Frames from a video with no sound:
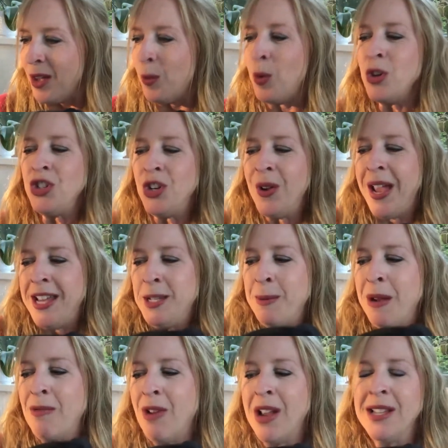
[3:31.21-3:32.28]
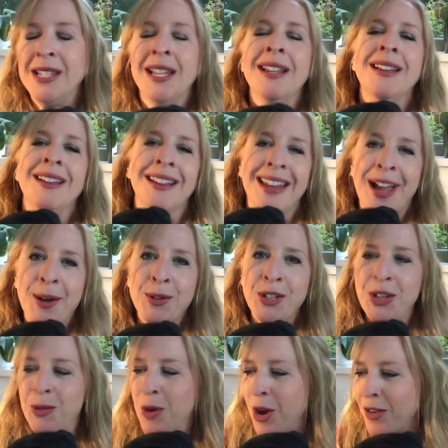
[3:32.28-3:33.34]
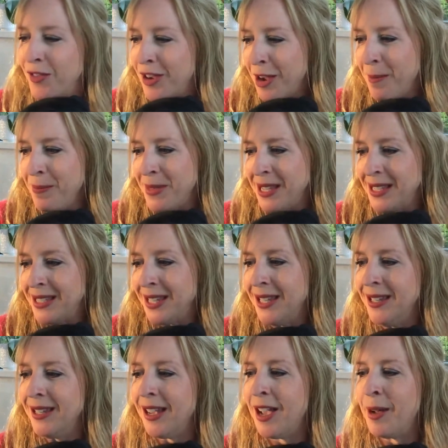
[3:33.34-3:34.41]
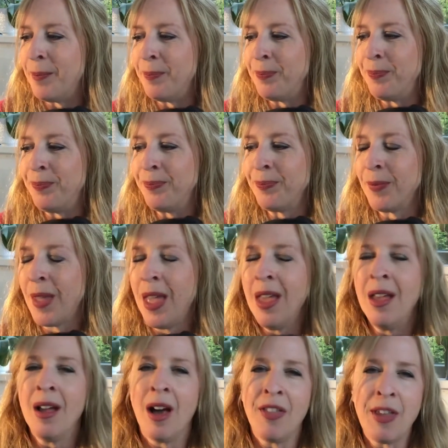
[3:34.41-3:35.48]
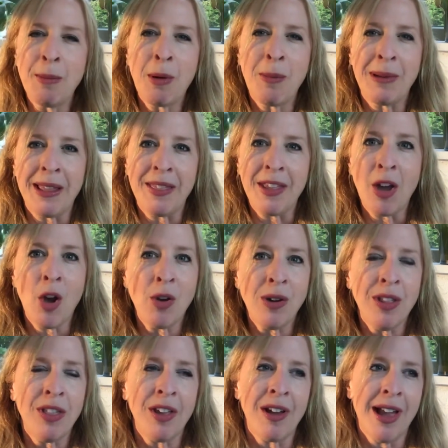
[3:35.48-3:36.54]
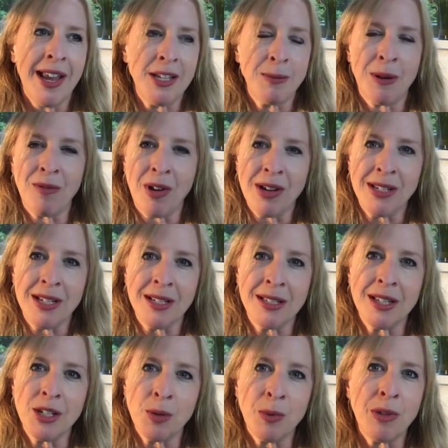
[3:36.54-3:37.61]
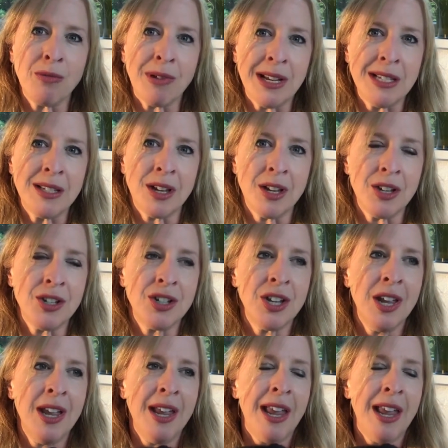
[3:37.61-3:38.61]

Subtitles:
What do you hate about writing, and how do you overcome this? I think probably the only thing I hate about writing is to do with the research.